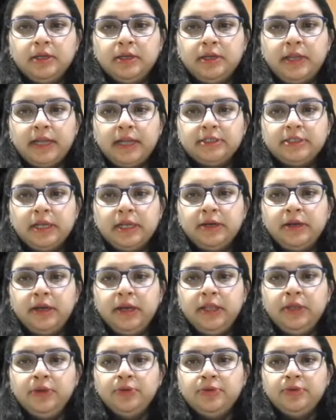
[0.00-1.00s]
that
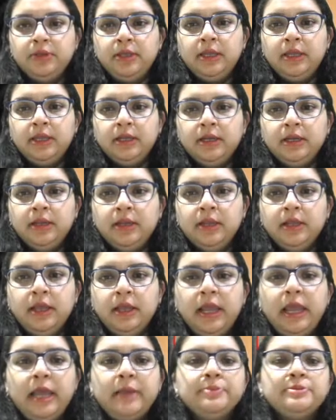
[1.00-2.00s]
generally you see in
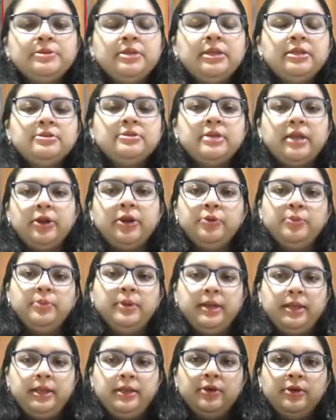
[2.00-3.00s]
Epstein's
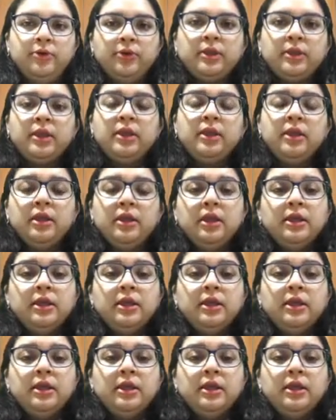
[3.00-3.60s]
anomaly. Okay.